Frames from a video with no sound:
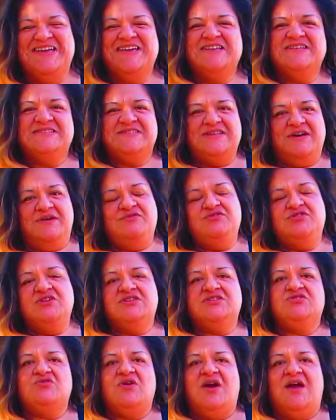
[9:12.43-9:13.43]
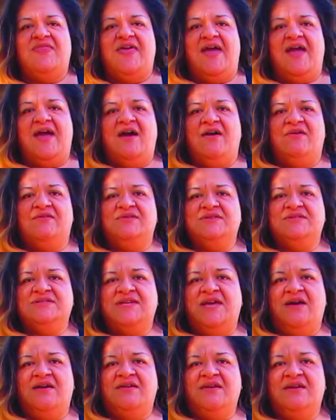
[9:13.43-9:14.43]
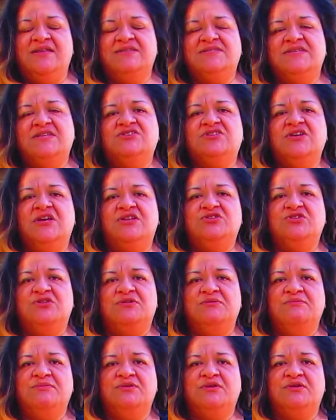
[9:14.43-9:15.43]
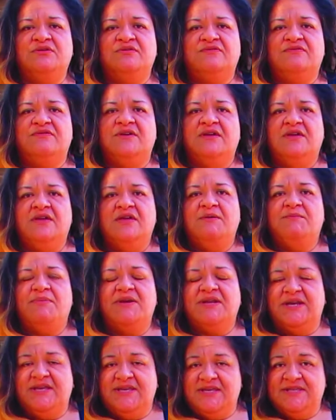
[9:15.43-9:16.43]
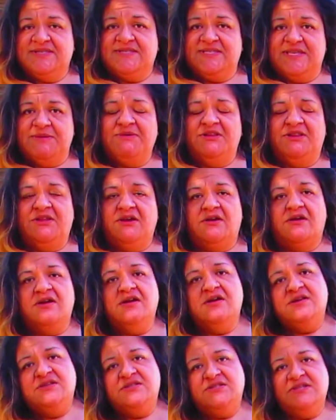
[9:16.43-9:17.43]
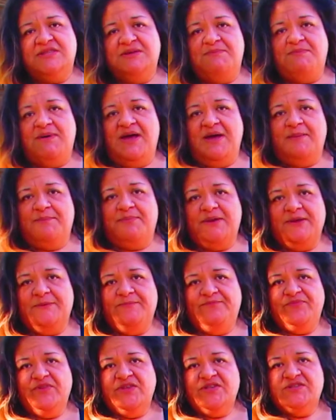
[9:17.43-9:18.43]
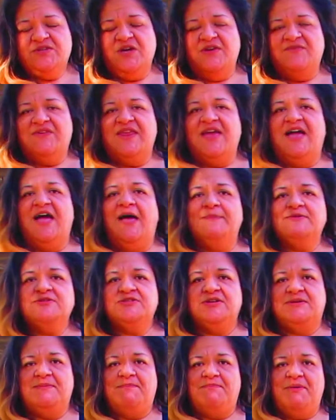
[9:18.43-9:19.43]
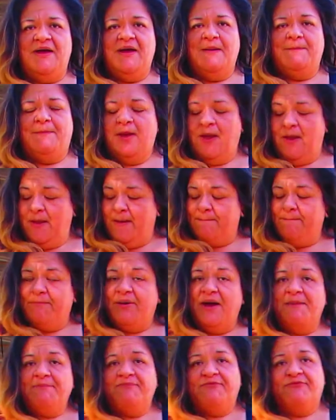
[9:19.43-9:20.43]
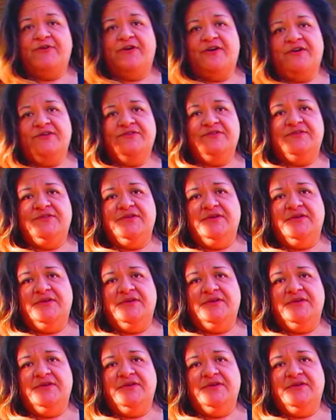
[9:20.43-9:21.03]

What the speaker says: so just try the out and down. And it's a gentle move, but it is similar to the bump. So if it helps you to bump first.